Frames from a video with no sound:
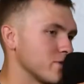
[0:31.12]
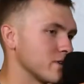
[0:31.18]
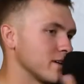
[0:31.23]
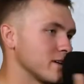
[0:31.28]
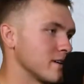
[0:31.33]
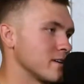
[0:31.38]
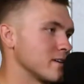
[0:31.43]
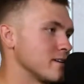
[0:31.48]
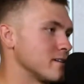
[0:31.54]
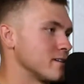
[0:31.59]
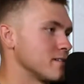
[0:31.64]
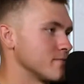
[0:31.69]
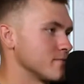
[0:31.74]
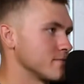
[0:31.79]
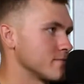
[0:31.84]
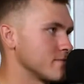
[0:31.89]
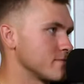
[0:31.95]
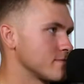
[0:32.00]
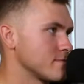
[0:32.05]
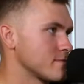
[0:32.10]
week, I
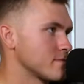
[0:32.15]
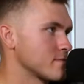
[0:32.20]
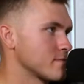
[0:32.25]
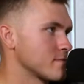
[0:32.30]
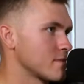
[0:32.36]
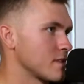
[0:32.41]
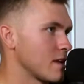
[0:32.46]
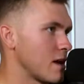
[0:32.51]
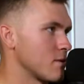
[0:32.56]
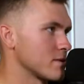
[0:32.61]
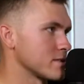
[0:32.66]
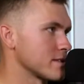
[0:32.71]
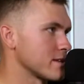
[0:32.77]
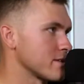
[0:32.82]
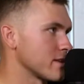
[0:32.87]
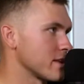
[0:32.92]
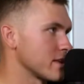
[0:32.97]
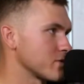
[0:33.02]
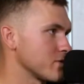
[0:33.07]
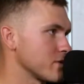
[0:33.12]
wasn't
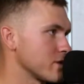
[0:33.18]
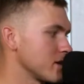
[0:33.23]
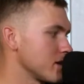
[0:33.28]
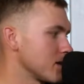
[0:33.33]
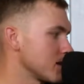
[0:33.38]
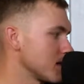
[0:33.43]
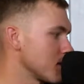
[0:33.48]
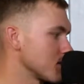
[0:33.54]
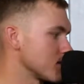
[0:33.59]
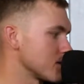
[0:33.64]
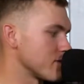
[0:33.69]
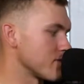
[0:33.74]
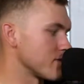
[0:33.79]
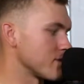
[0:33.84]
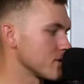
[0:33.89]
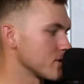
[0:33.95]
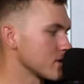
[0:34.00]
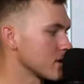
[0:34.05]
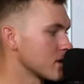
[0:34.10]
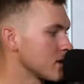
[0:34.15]
here last weekend because I was in the
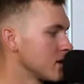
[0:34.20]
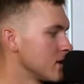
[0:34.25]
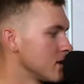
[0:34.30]
field